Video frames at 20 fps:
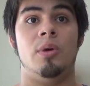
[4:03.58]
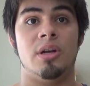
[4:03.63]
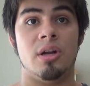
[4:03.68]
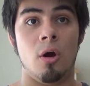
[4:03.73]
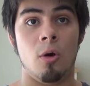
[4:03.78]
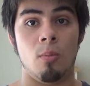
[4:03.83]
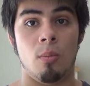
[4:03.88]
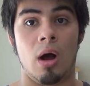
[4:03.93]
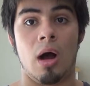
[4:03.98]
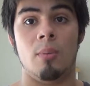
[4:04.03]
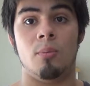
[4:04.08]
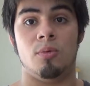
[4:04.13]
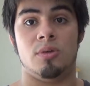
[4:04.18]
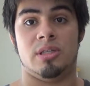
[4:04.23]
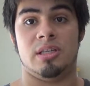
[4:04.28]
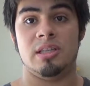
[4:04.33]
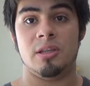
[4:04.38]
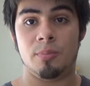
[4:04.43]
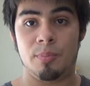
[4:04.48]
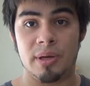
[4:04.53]
We know mom
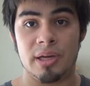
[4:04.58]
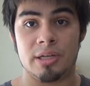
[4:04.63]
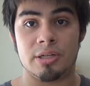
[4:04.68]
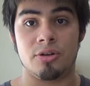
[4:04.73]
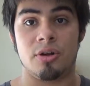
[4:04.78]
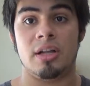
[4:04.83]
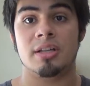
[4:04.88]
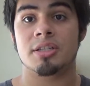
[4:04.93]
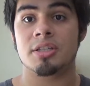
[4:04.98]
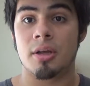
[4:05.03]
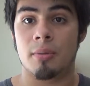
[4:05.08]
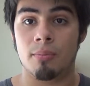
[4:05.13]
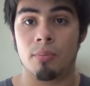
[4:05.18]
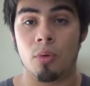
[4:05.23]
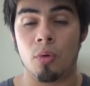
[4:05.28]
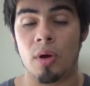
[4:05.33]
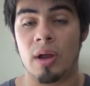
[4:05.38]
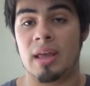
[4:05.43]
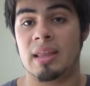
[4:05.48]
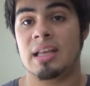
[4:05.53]
was in the picture at some
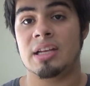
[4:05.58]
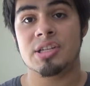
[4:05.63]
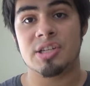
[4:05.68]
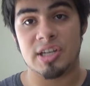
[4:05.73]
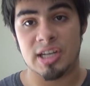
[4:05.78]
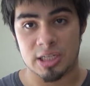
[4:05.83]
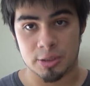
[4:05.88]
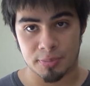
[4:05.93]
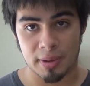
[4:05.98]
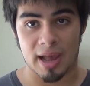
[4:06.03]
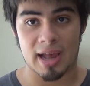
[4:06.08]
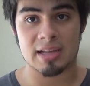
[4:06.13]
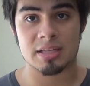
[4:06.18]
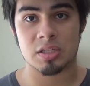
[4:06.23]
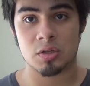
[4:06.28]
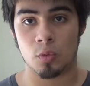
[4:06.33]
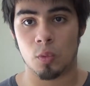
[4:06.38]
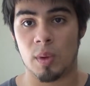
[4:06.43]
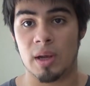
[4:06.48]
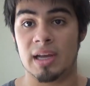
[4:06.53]
point and that she has
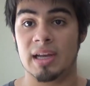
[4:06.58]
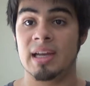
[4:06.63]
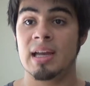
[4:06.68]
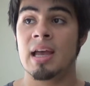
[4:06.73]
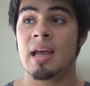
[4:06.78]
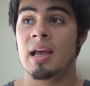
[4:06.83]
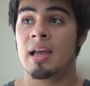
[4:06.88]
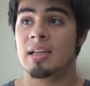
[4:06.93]
passed away.